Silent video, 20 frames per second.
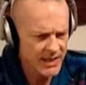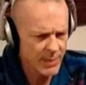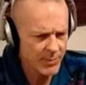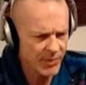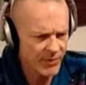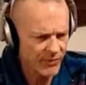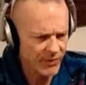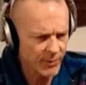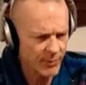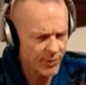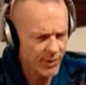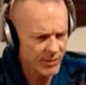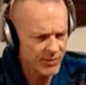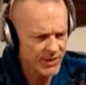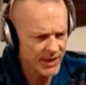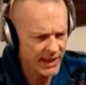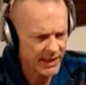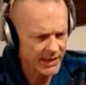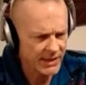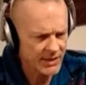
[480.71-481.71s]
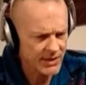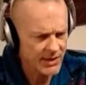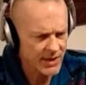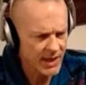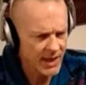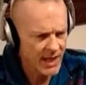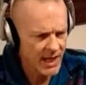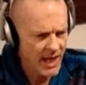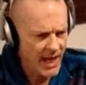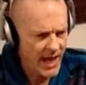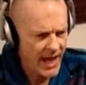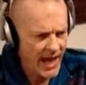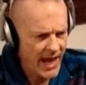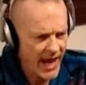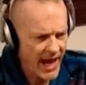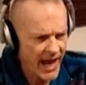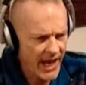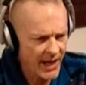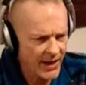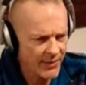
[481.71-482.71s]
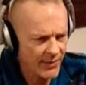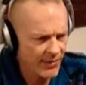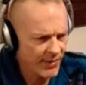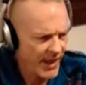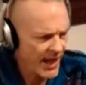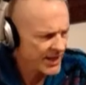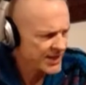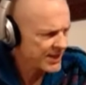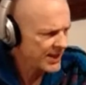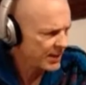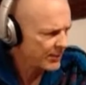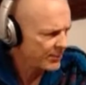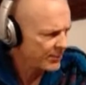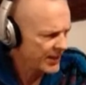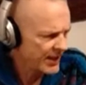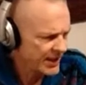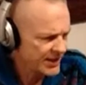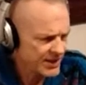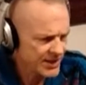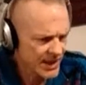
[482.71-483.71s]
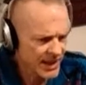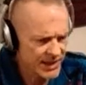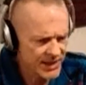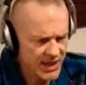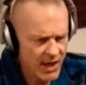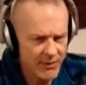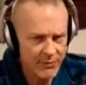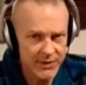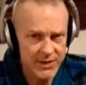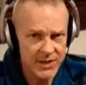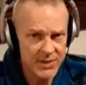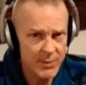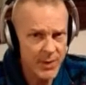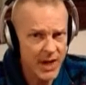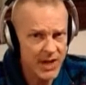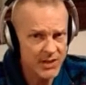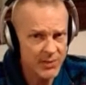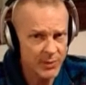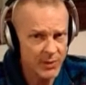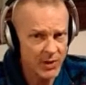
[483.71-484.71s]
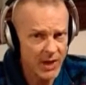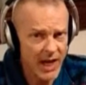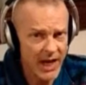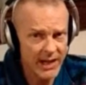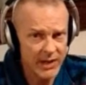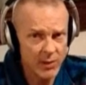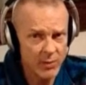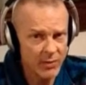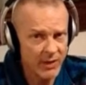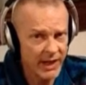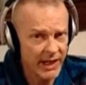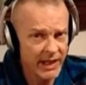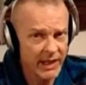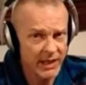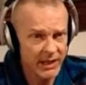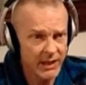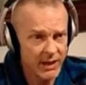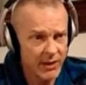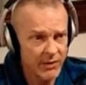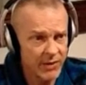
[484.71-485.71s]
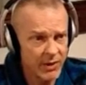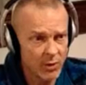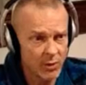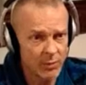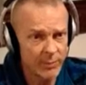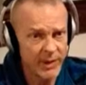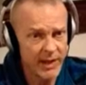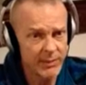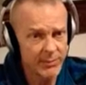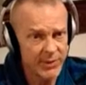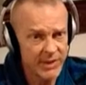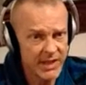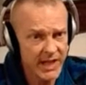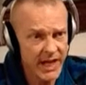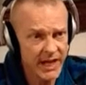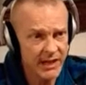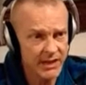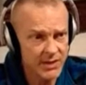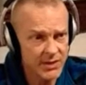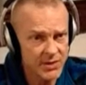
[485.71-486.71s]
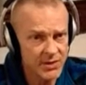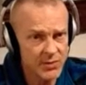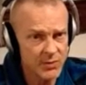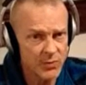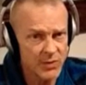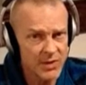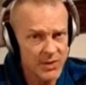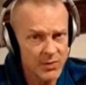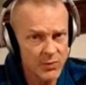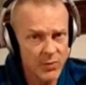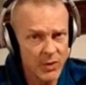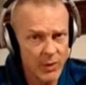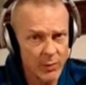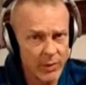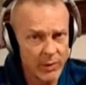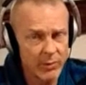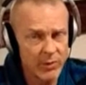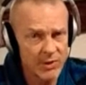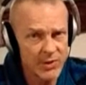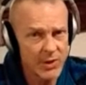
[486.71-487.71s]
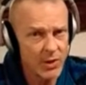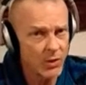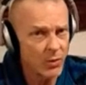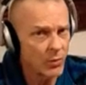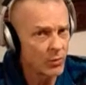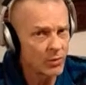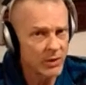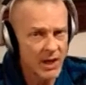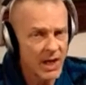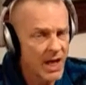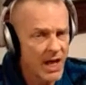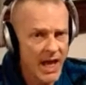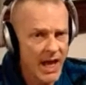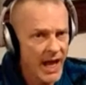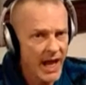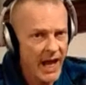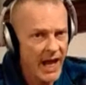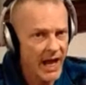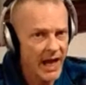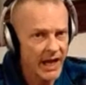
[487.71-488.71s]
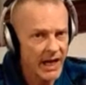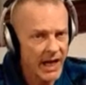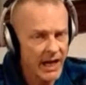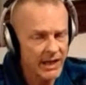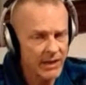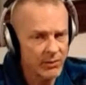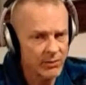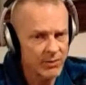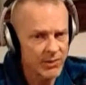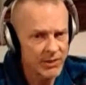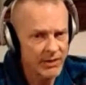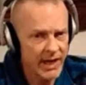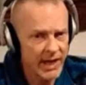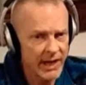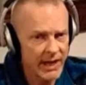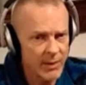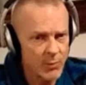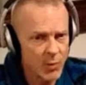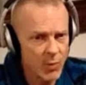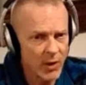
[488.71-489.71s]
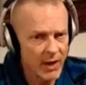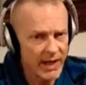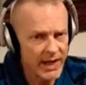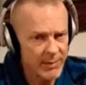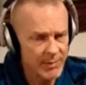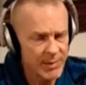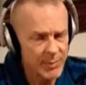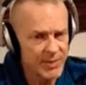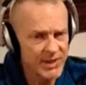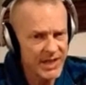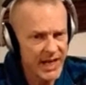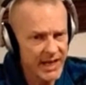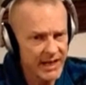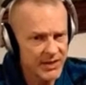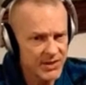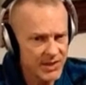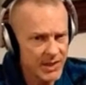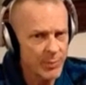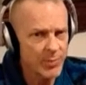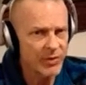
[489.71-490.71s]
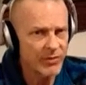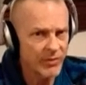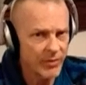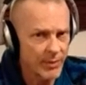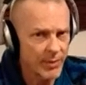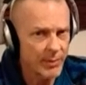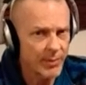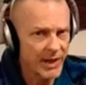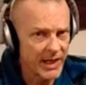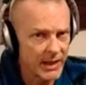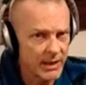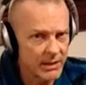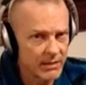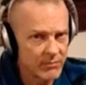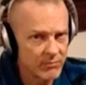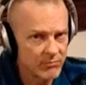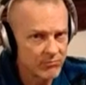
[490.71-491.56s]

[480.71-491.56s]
separate from proteins. And that's helped me as often as possible. I don't eat, you know, the old meat and potatoes was what we were told, and I don't do that anymore. I keep the potatoes separate from the meat.